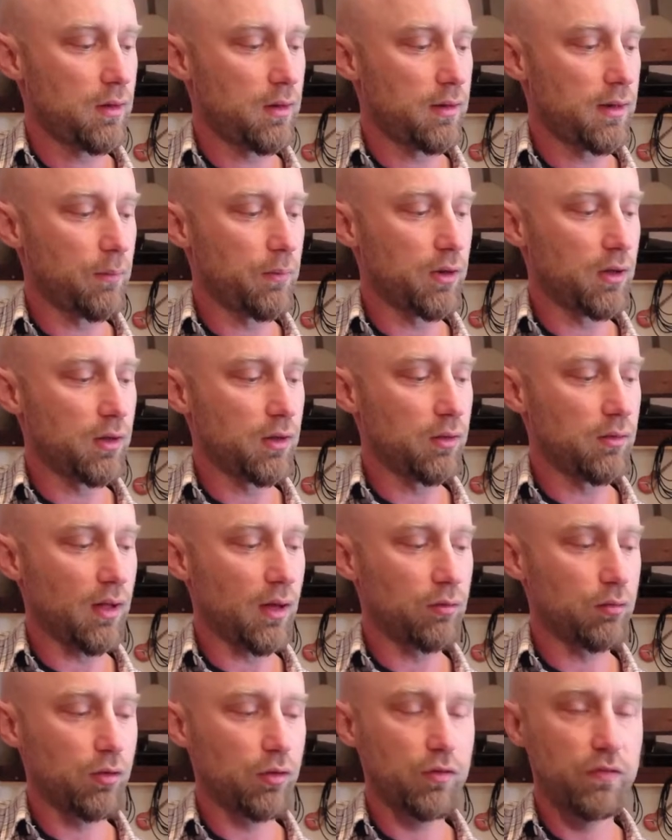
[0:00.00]
And then we're going to go
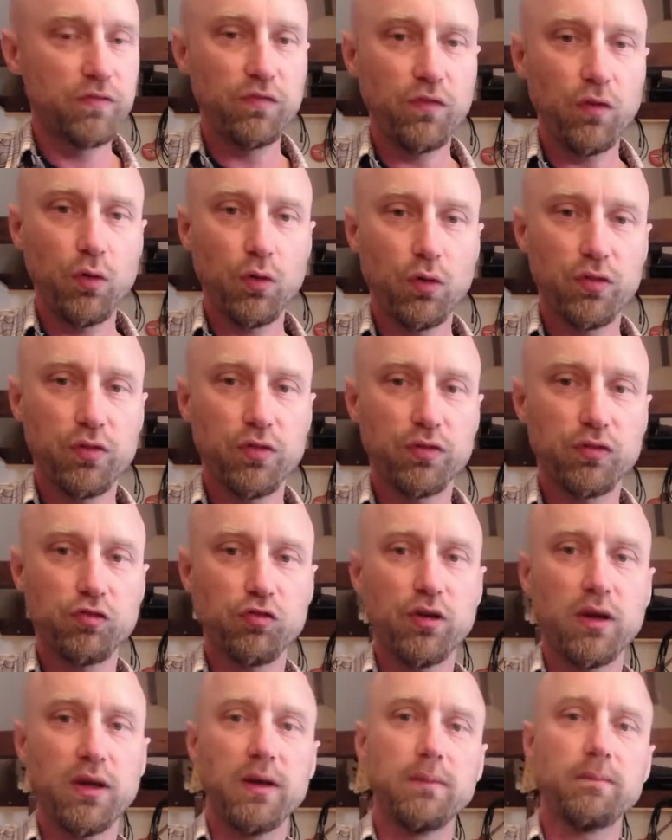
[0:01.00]
down to the 4th
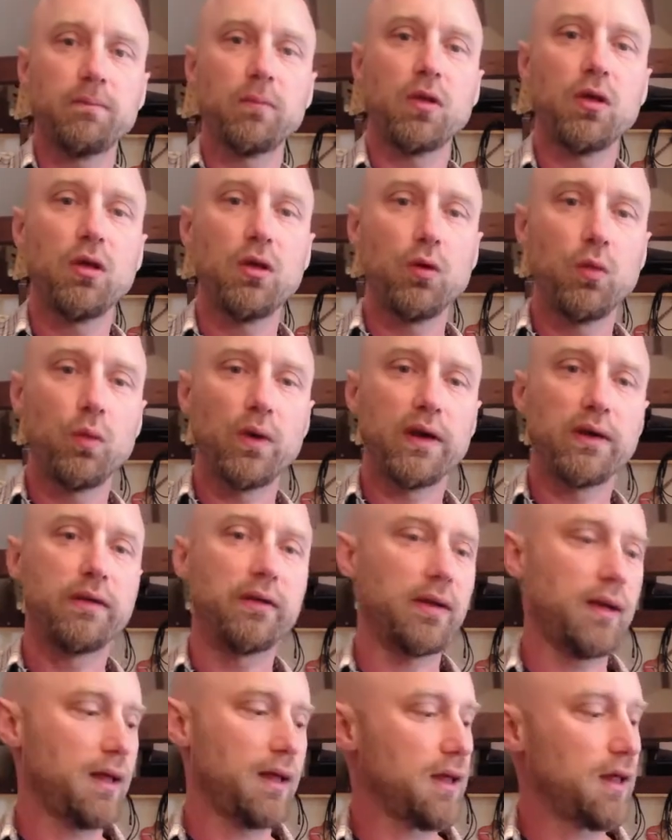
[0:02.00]
string,
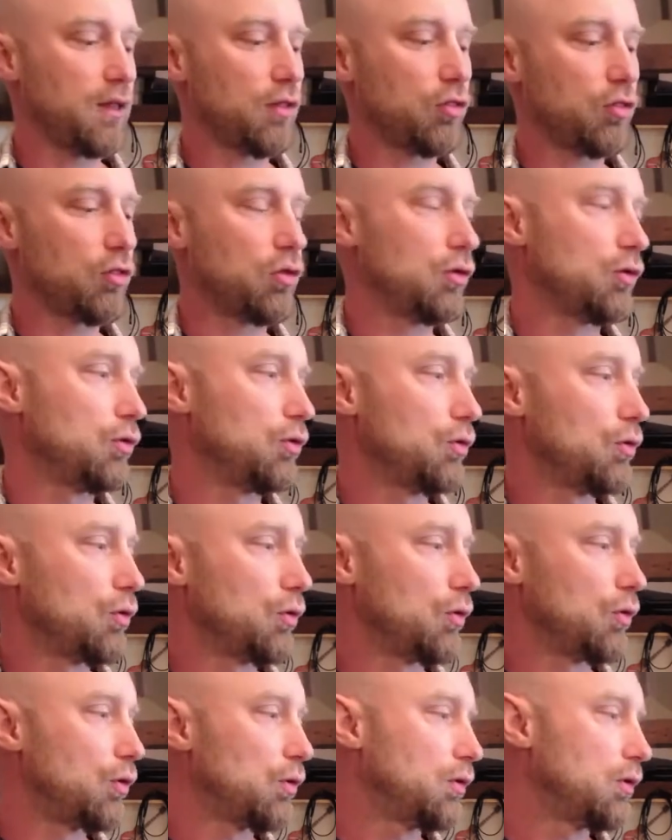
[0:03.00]
which is
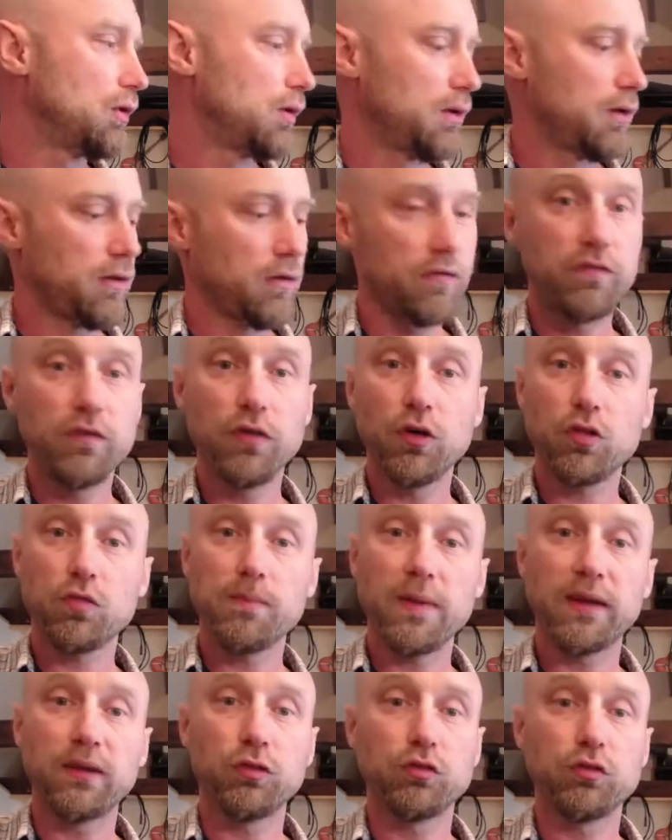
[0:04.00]
your
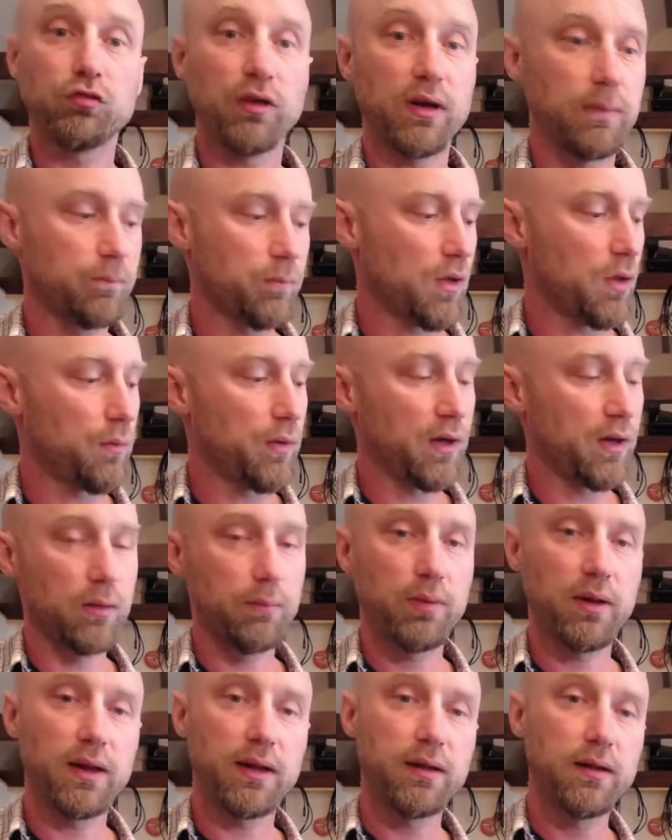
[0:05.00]
1st metal string. And we're going
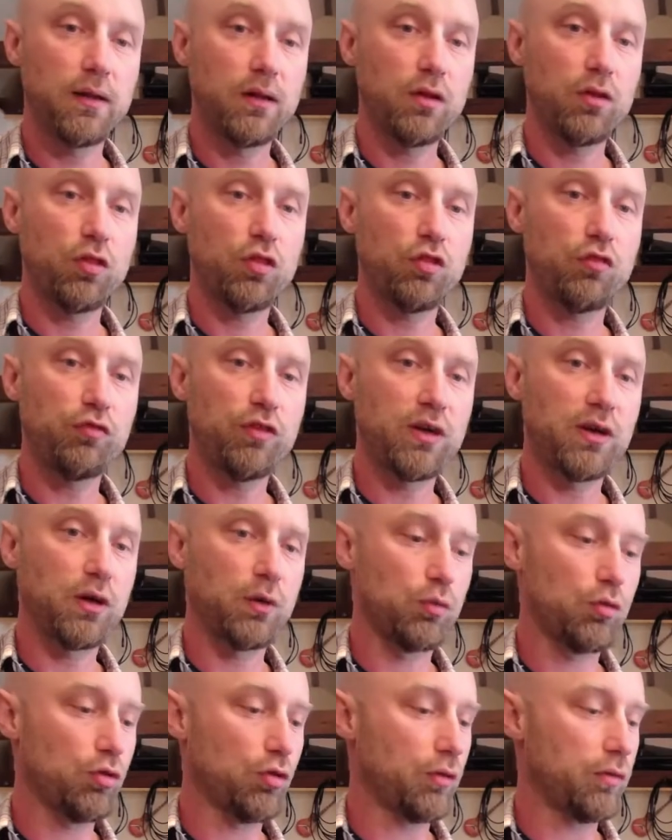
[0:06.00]
to play 3
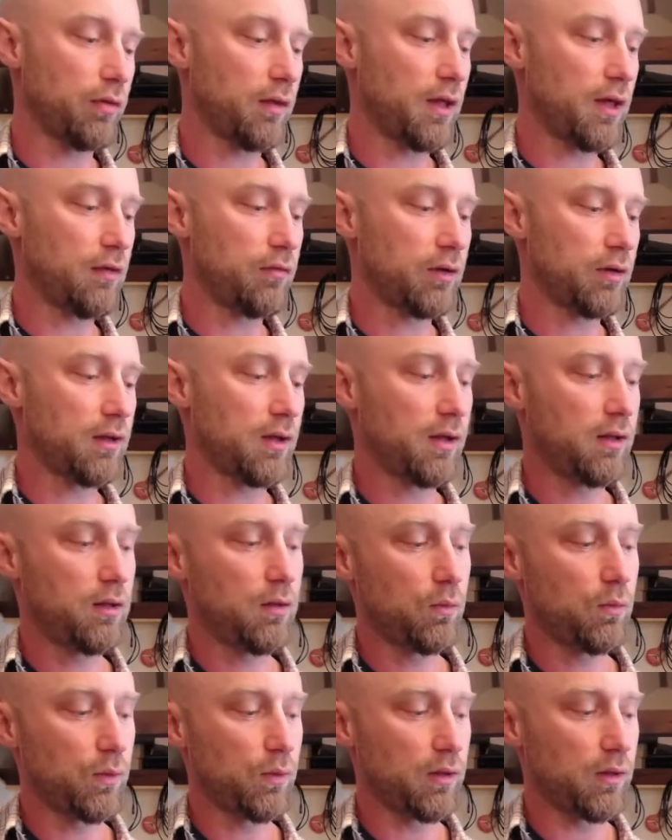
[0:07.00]
notes on there, okay?
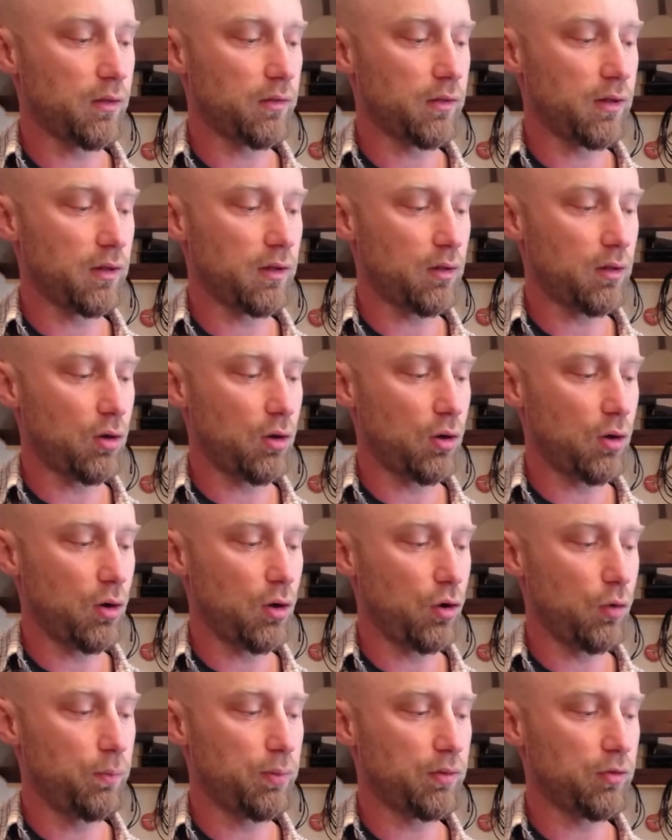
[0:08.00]
We've got the
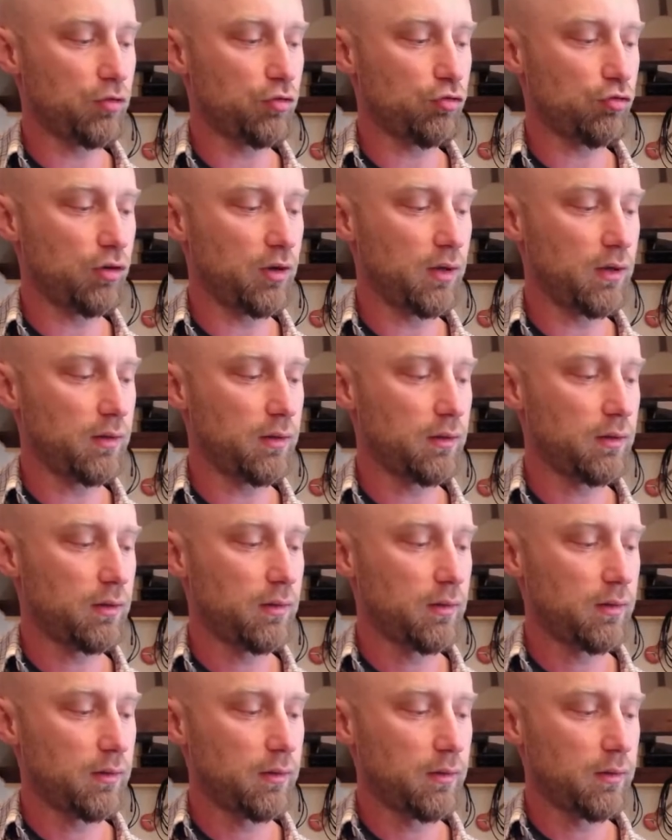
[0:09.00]
open
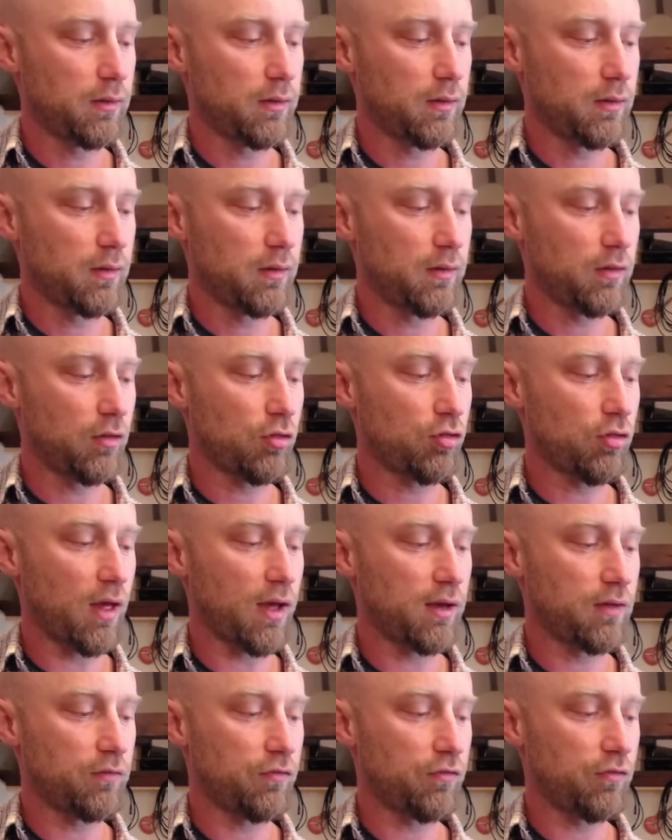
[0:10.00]
string, the
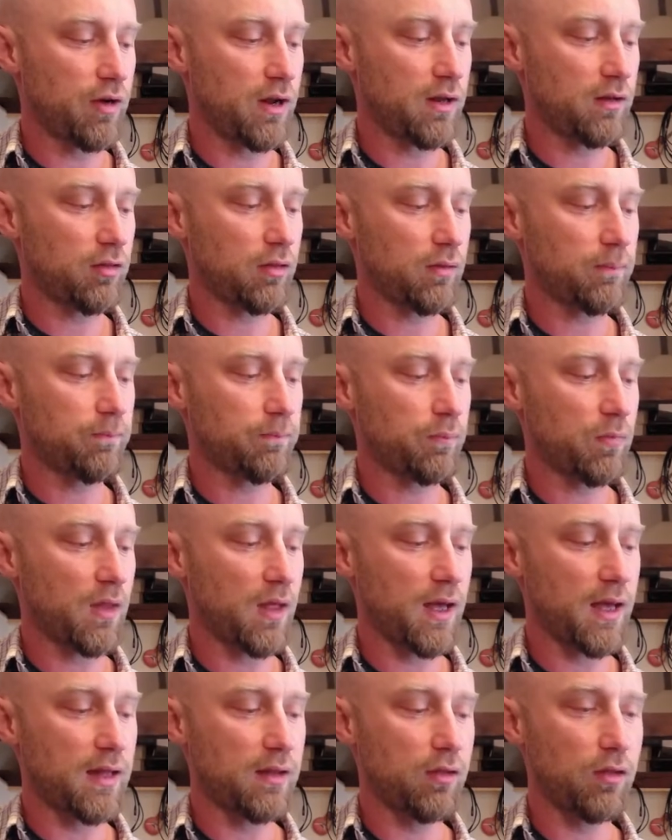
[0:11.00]
2nd fret,
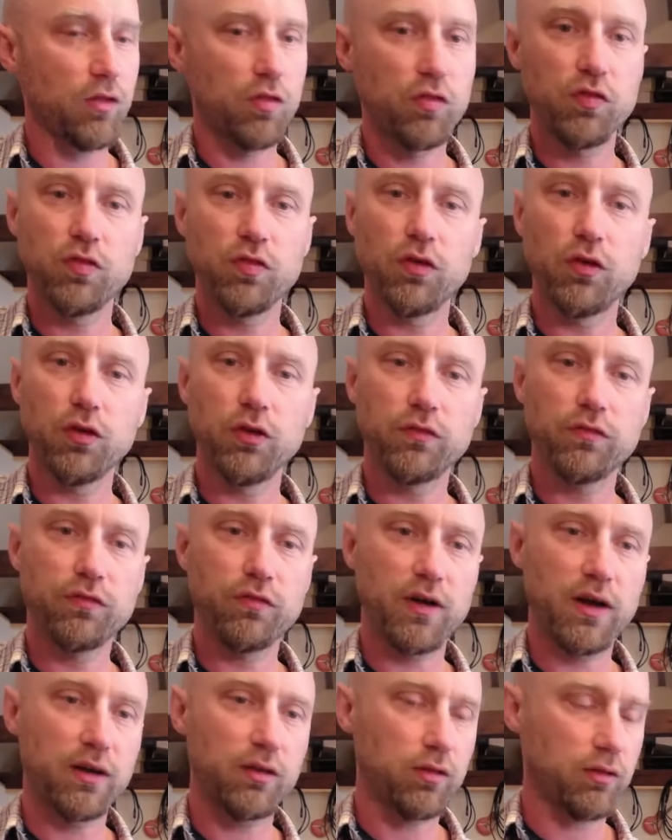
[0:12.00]
and the 3rd
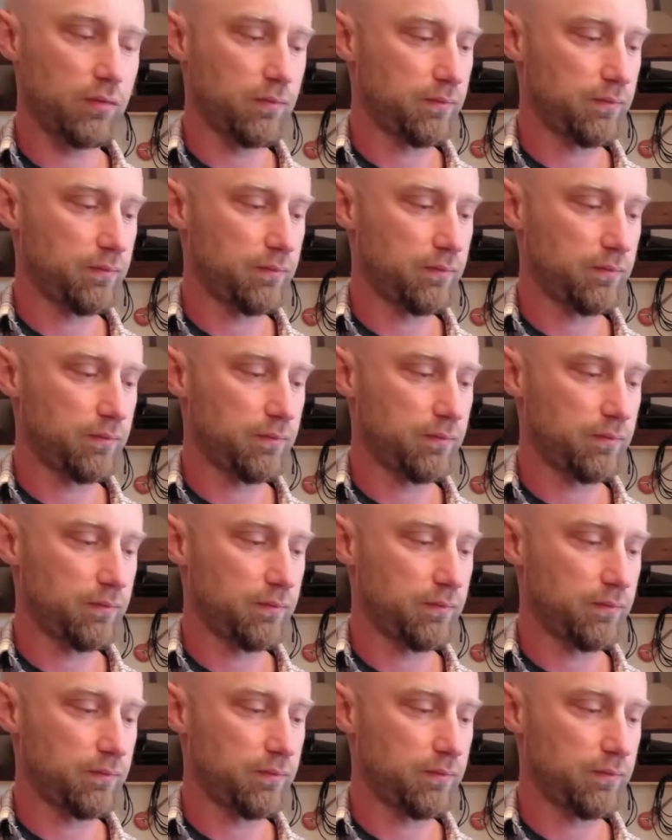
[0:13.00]
fret.